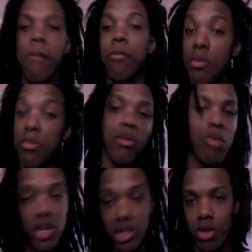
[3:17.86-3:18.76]
Part 1
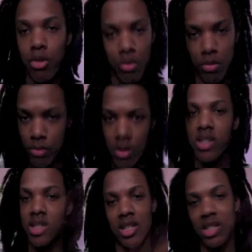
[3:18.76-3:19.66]
and 2.
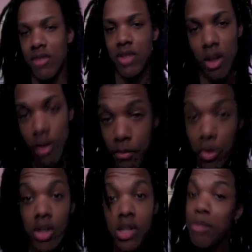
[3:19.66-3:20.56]
16 and 17.
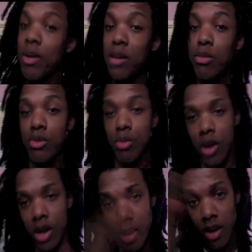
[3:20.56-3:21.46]
Topanga moves
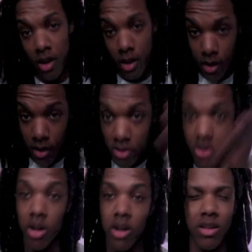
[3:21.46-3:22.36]
away.
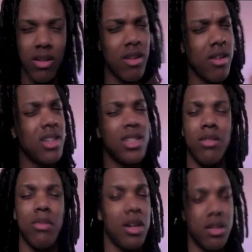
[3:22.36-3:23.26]
Sean kissing
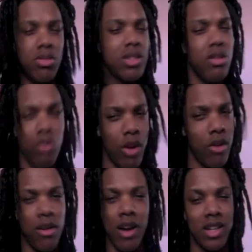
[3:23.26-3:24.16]
Topanga was still weird.
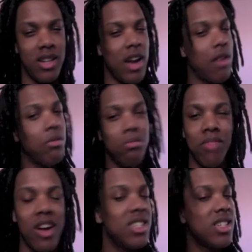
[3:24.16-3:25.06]
I
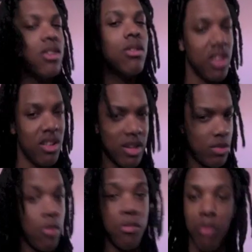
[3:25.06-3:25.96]
still think that's
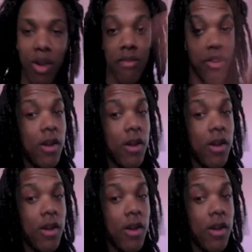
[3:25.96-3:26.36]
weird, but whatever.